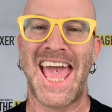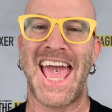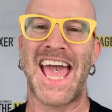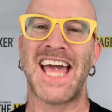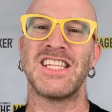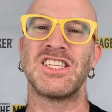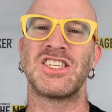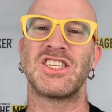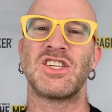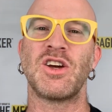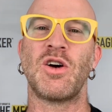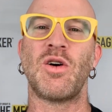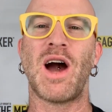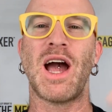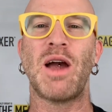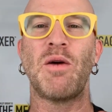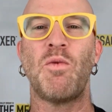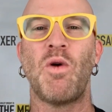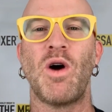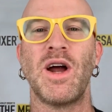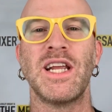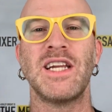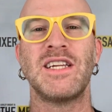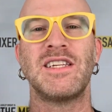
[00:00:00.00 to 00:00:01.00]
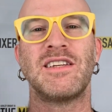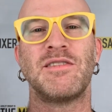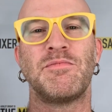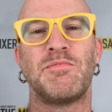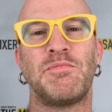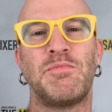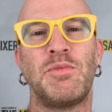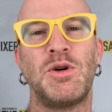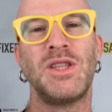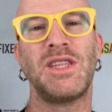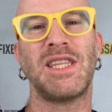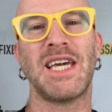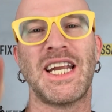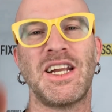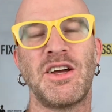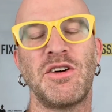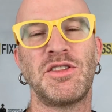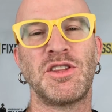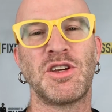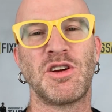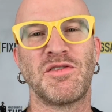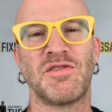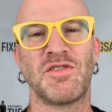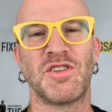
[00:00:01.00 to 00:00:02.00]
And so I wanted to put that
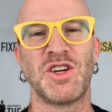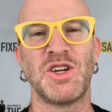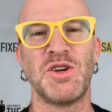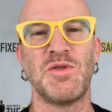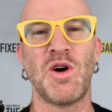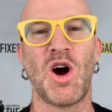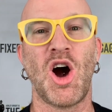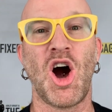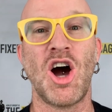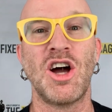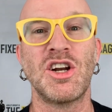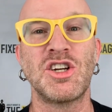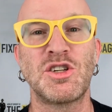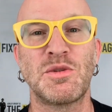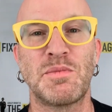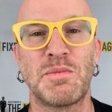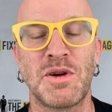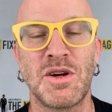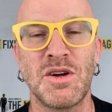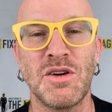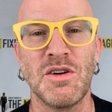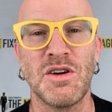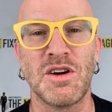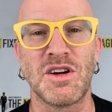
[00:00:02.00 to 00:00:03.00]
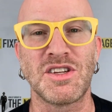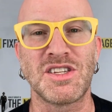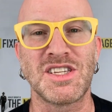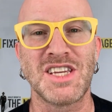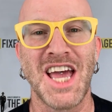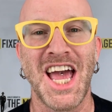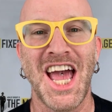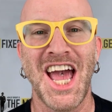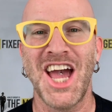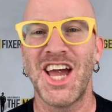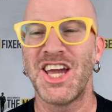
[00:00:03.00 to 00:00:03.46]
out there for you entrepreneurs.